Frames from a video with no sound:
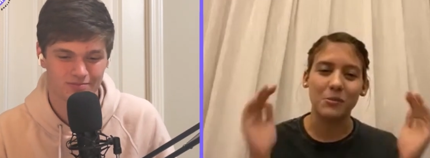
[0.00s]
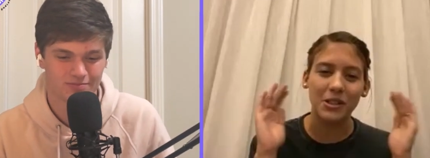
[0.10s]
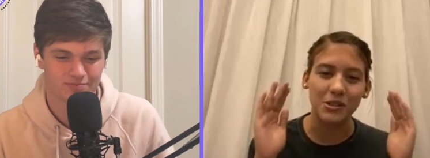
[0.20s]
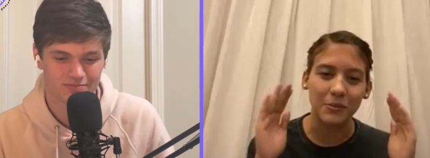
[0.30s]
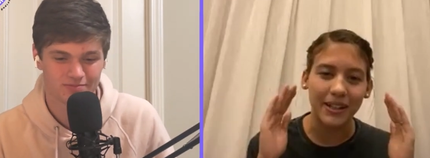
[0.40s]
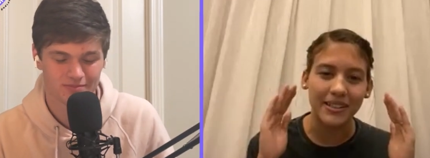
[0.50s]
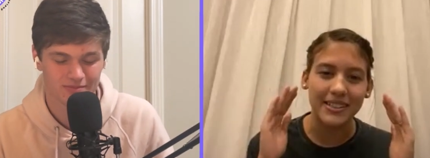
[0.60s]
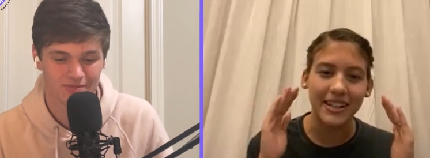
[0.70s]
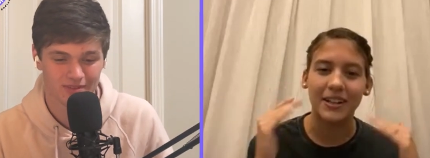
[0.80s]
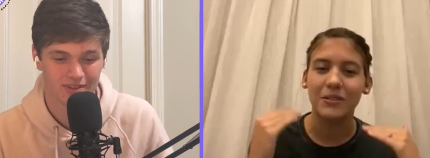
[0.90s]
Speaker 1: major
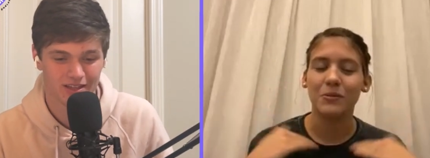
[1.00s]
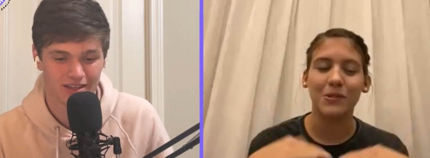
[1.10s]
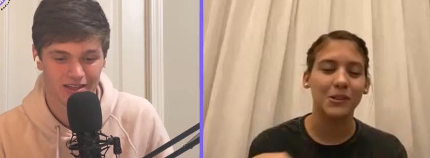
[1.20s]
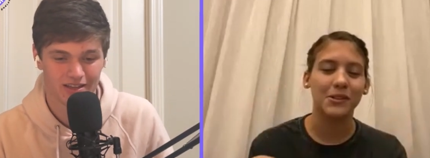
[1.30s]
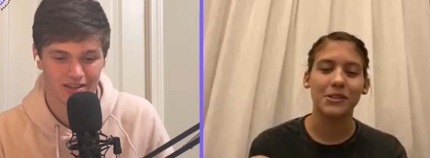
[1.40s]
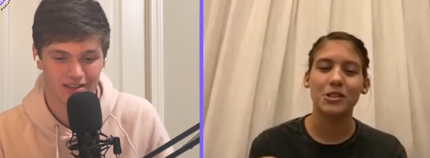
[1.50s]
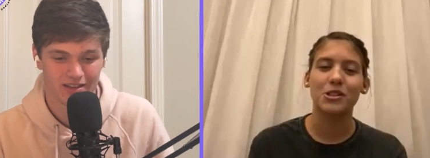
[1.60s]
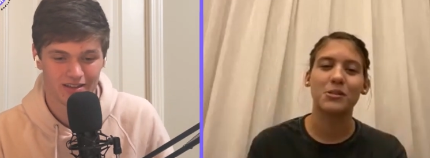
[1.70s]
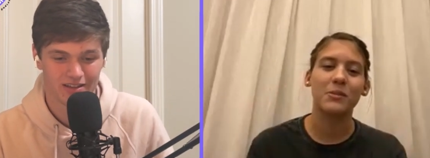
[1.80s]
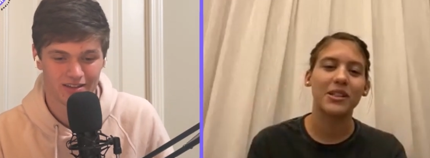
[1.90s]
mindset words just
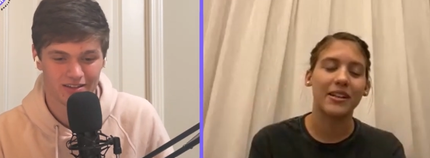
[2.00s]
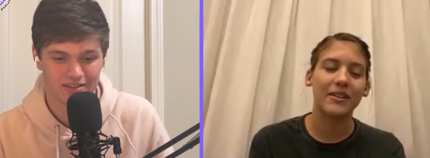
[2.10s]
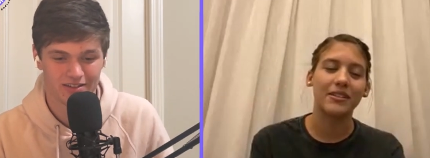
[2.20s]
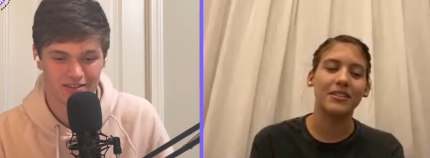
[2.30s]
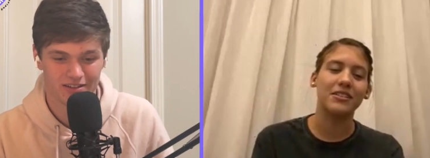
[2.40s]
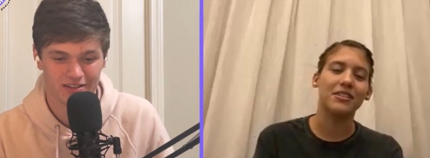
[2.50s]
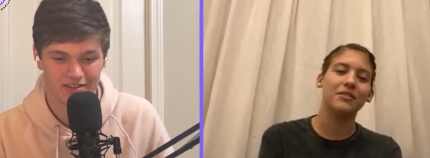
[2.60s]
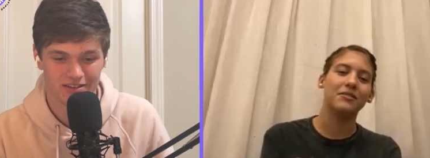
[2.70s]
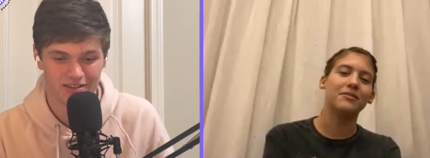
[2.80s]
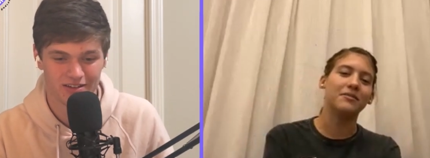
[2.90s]
mean nothing to
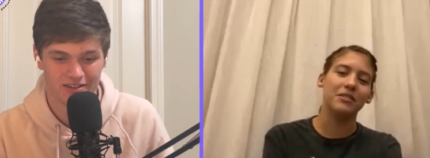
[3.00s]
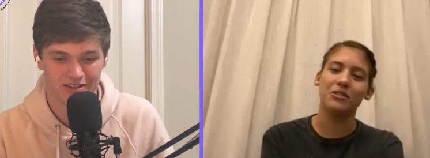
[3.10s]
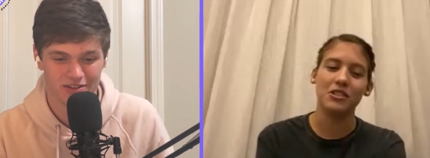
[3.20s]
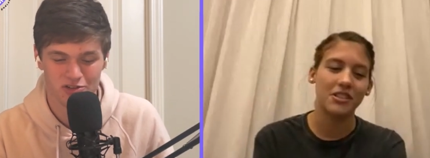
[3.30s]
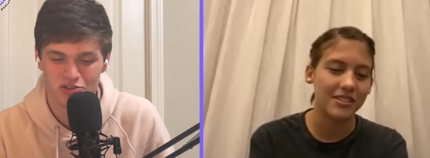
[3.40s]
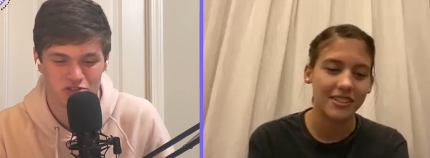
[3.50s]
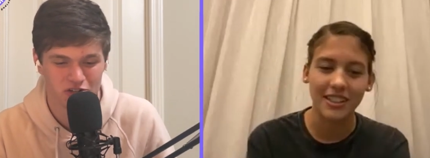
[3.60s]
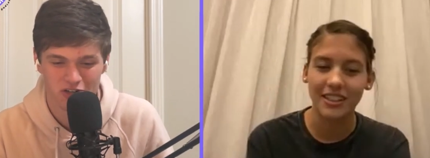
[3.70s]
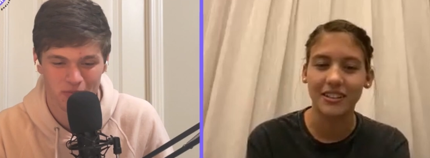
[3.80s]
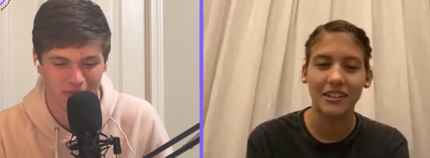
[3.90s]
you you just, you just get,
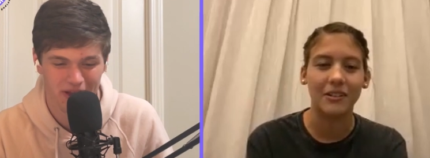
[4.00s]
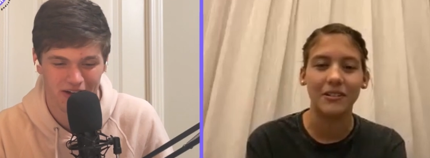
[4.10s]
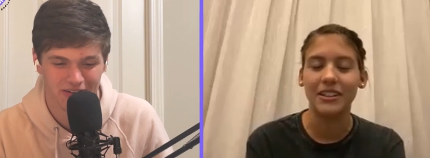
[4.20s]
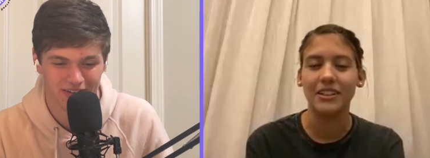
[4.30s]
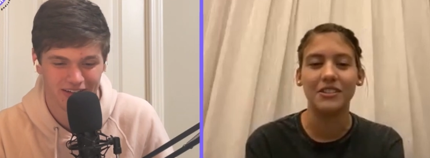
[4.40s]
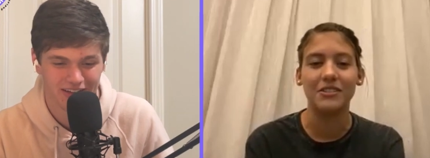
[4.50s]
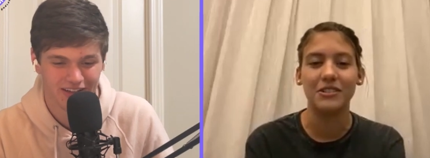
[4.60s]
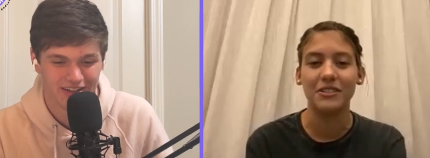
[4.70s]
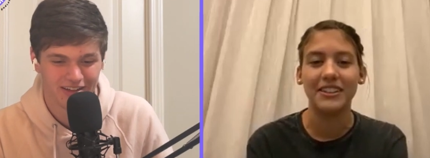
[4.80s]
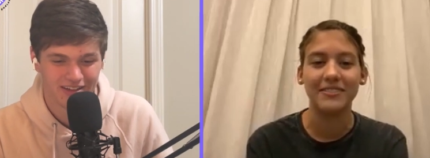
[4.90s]
turn them out
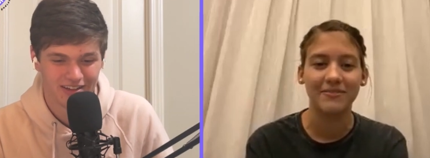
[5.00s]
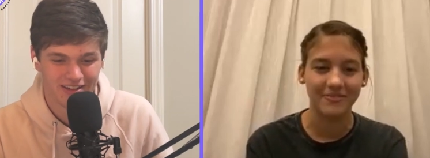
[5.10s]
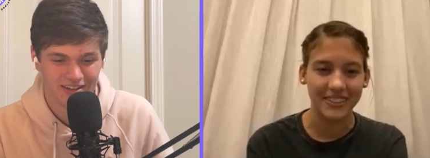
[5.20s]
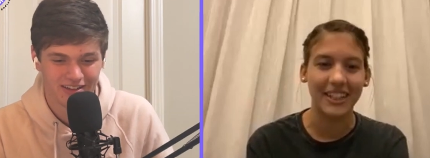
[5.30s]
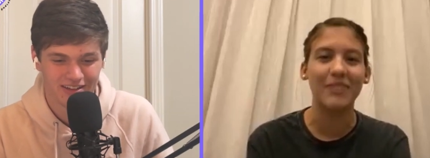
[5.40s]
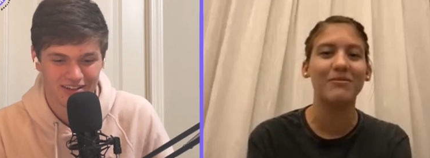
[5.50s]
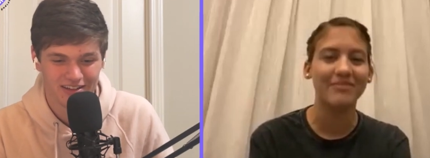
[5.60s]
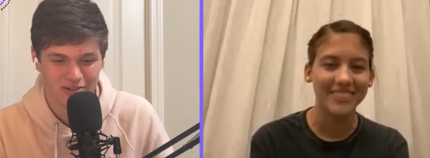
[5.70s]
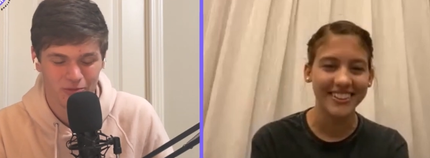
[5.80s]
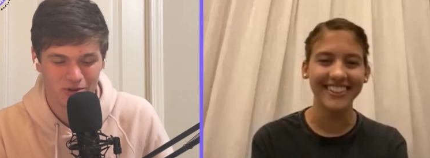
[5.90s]
Yep.
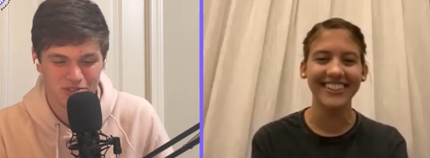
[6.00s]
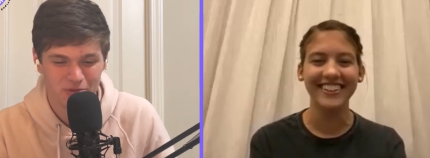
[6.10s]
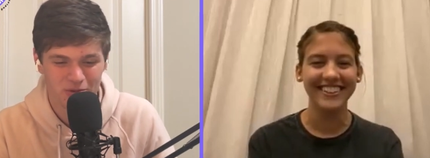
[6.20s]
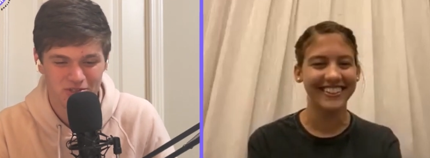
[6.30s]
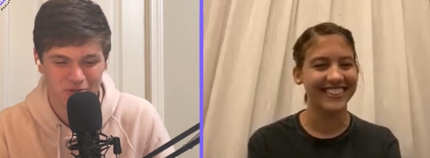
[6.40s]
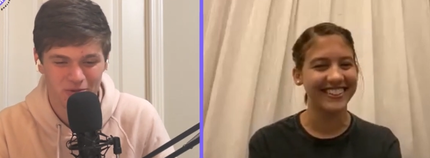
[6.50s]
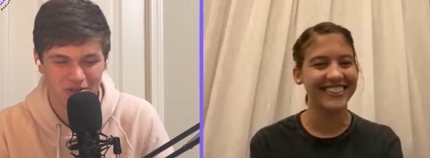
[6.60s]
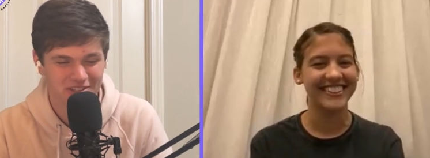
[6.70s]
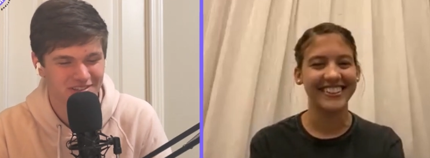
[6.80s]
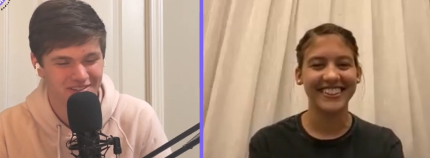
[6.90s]
Speaker 2: Words on words on
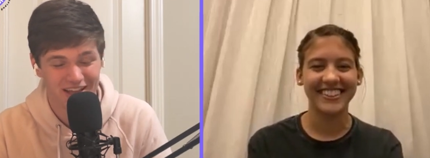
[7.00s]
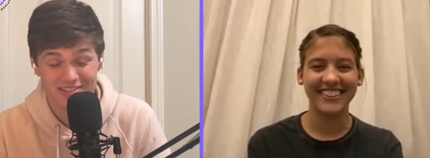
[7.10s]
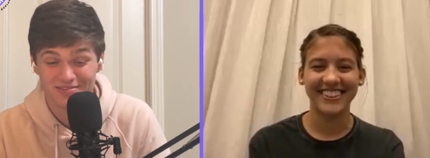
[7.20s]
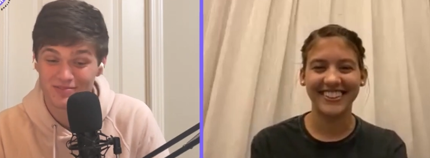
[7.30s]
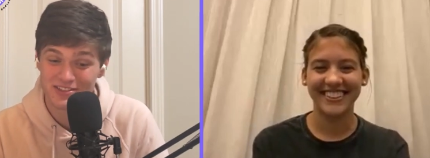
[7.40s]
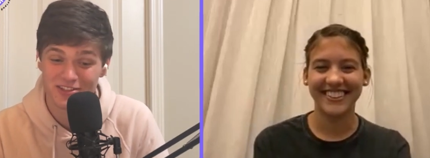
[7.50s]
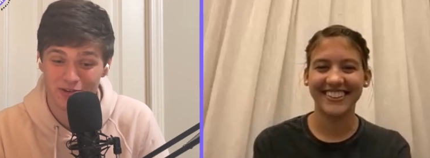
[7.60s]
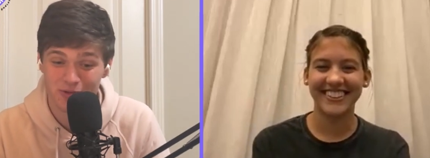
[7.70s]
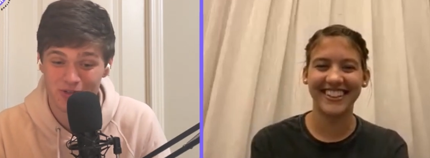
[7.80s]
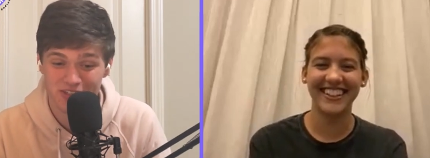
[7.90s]
words. That's that's a lot
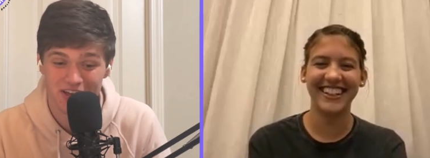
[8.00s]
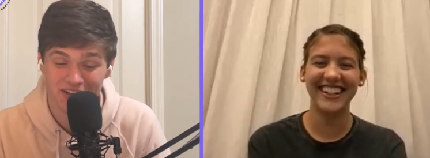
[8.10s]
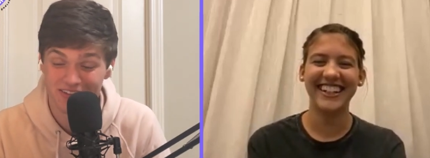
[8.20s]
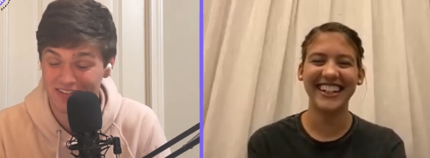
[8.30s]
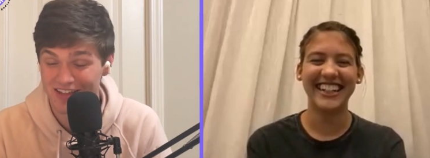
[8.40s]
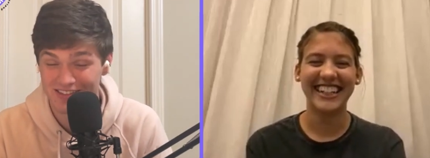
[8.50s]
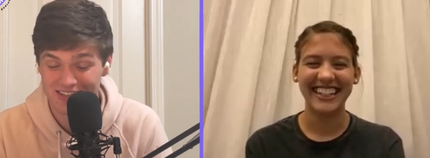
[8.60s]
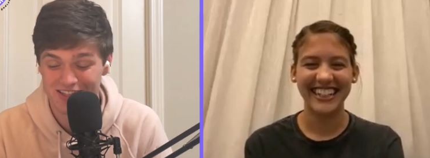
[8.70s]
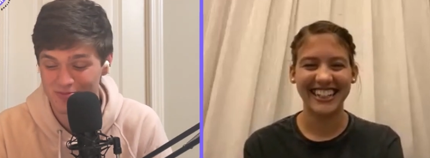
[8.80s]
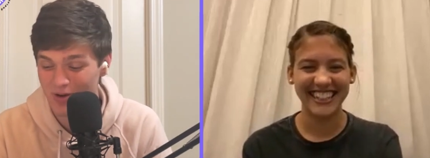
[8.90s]
of words, Kena. That's
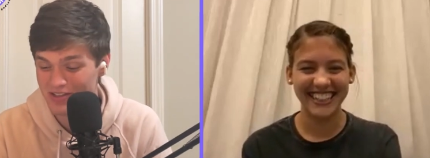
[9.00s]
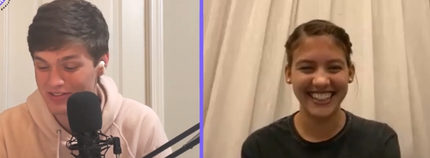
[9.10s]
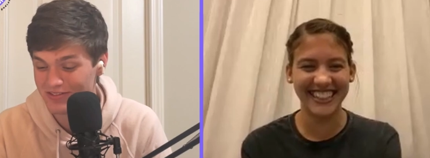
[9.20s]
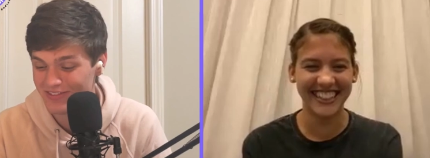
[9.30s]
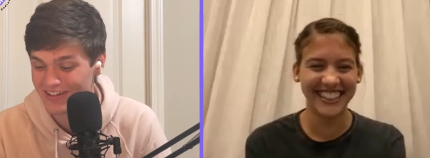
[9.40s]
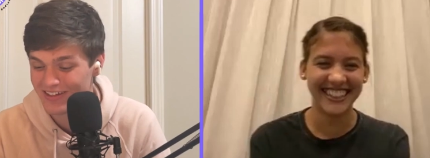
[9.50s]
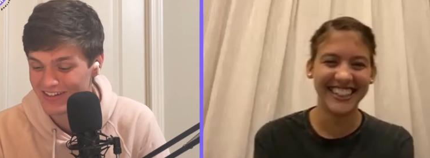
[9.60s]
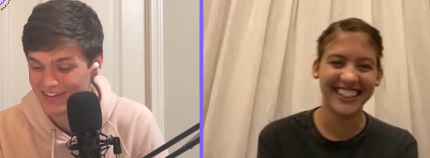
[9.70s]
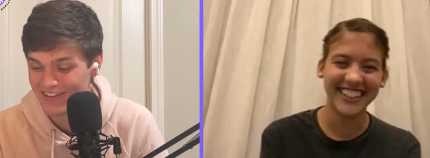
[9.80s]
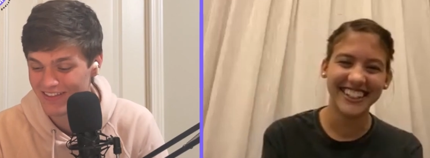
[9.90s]
that's impressive.
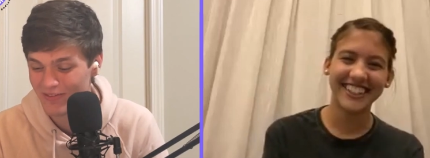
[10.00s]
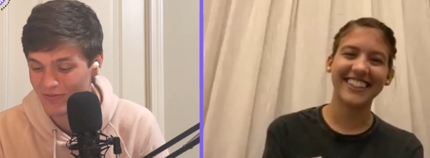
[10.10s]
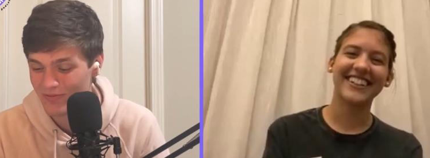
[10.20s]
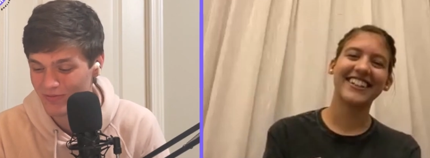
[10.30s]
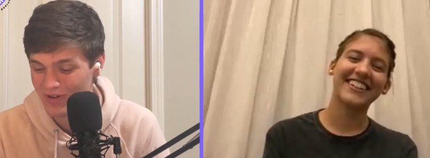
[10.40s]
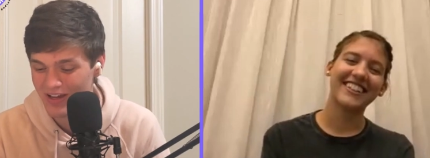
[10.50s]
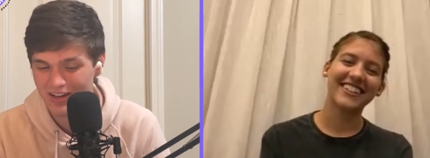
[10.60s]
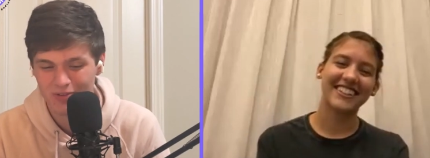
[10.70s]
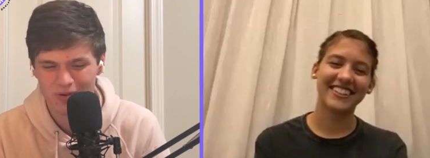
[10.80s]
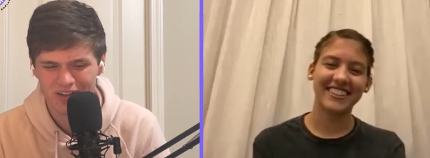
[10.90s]
What kind
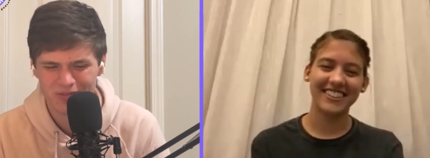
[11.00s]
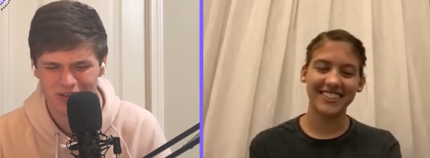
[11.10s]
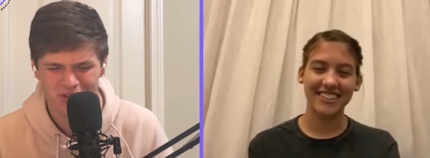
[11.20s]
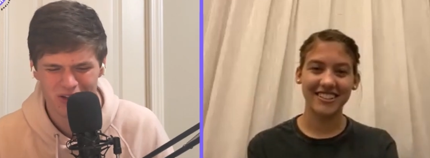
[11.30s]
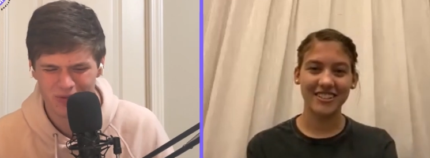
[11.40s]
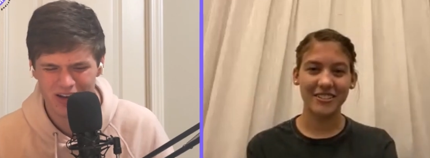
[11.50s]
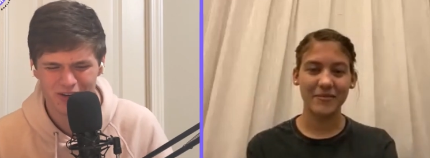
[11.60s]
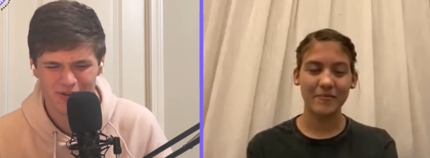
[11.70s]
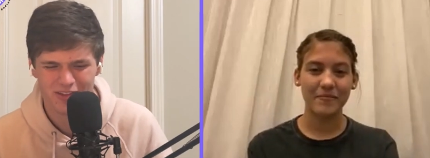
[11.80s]
of what what do you like writing